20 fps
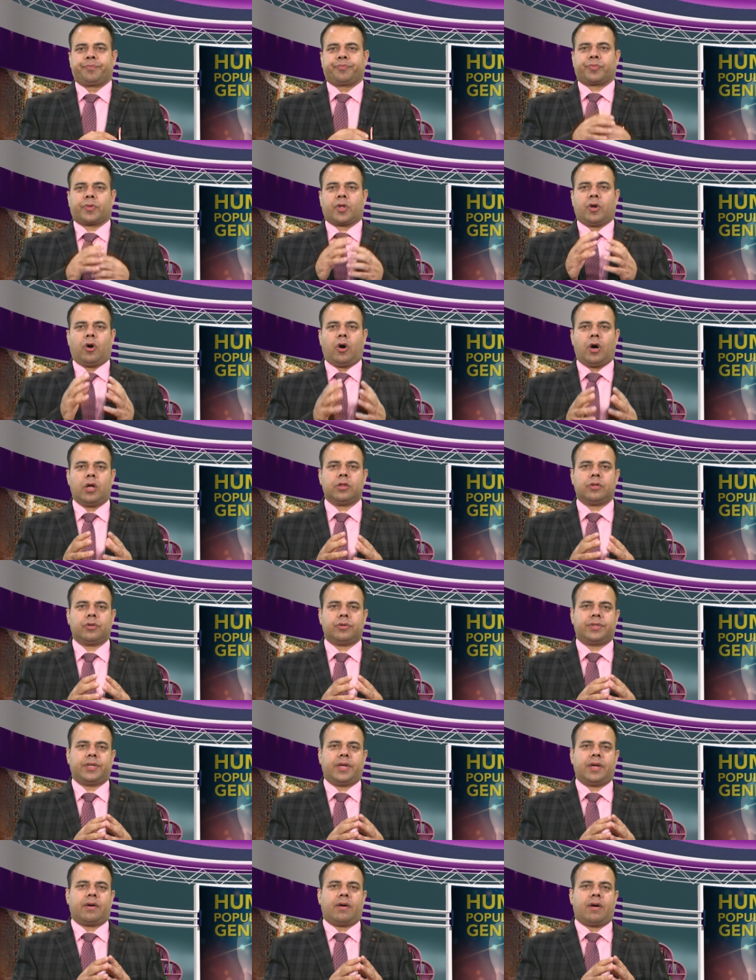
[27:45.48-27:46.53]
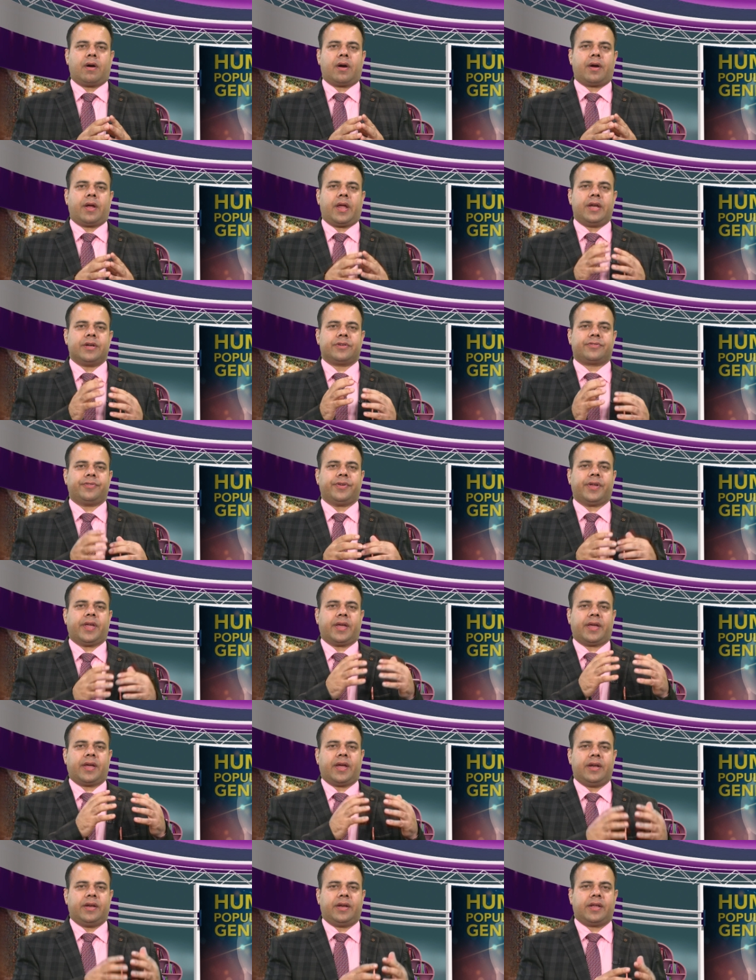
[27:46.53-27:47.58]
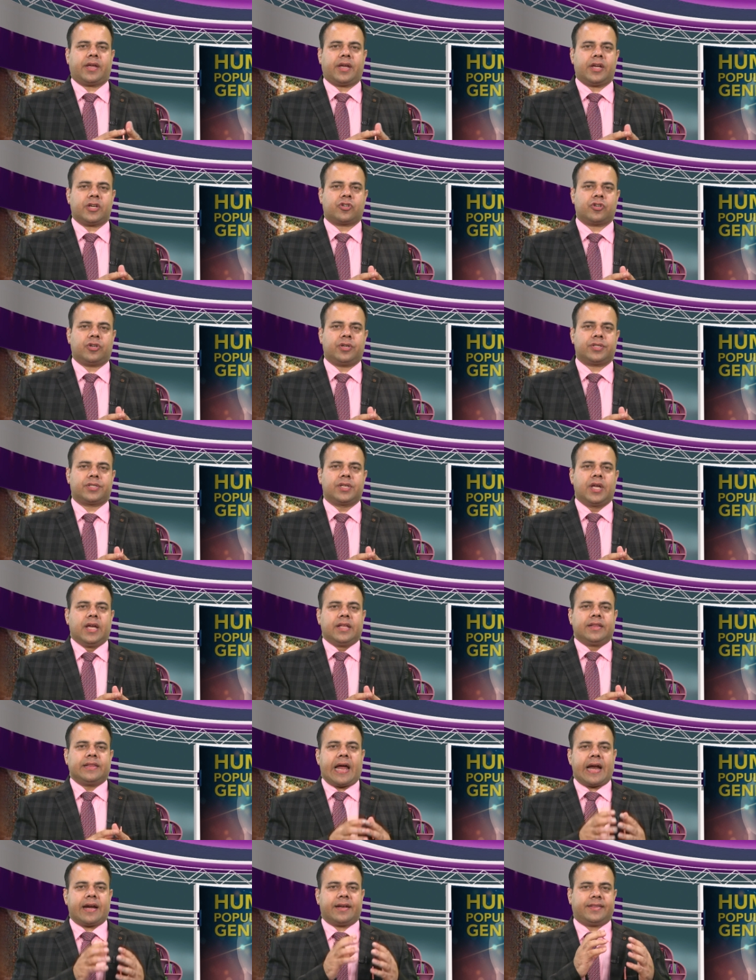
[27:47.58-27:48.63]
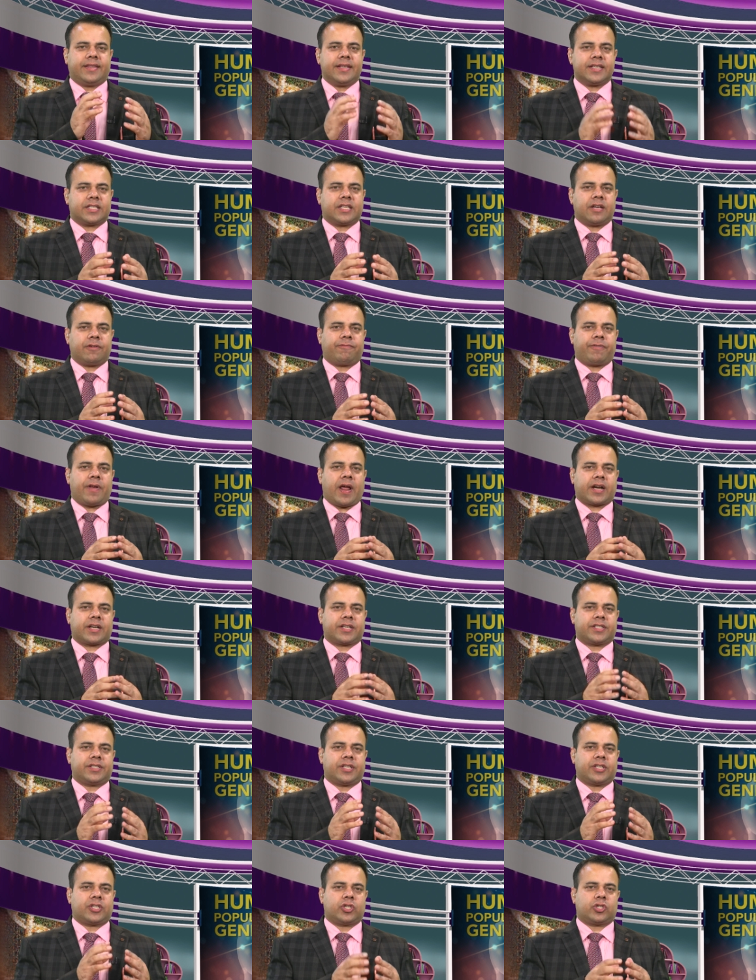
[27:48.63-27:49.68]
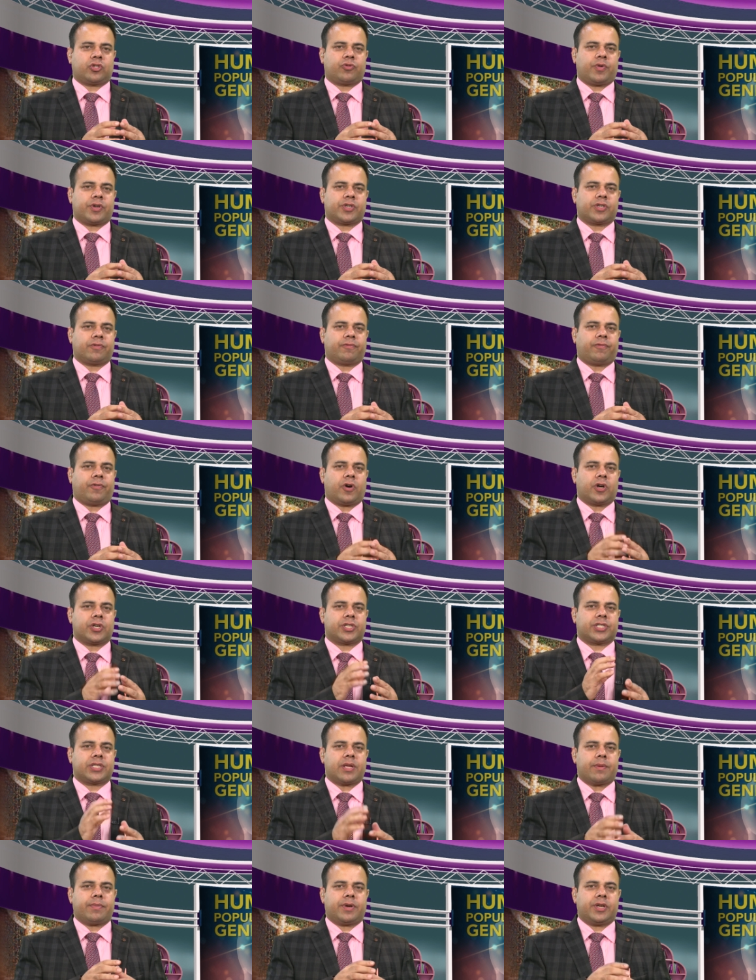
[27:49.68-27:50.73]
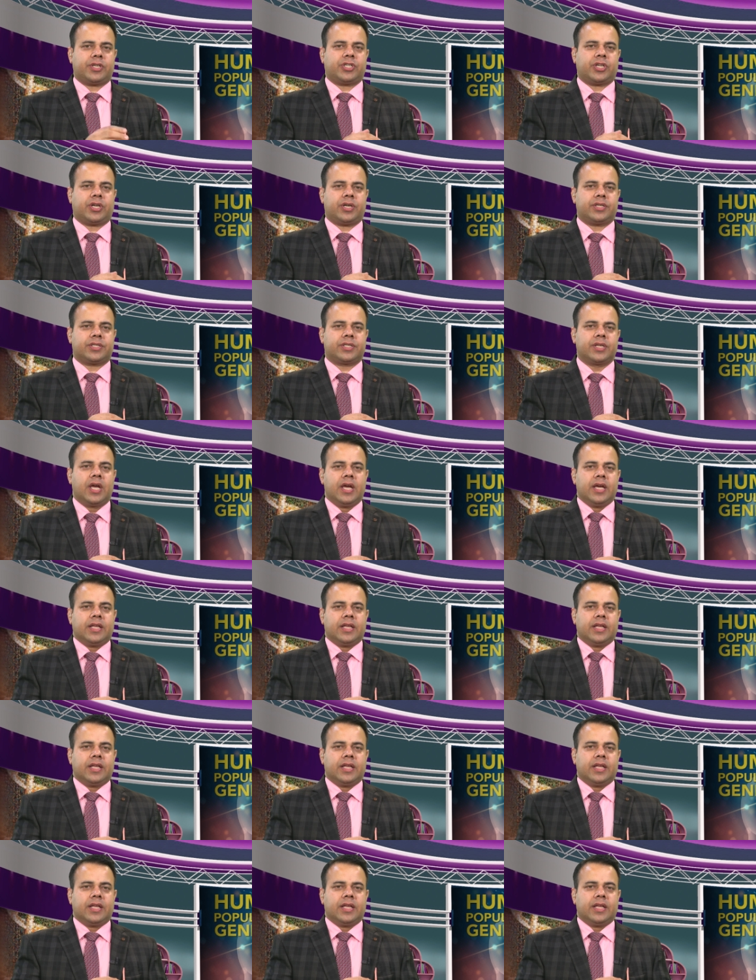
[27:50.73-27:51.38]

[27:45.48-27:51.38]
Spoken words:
Although there are intriguing indications that this reflects the situation for some regions,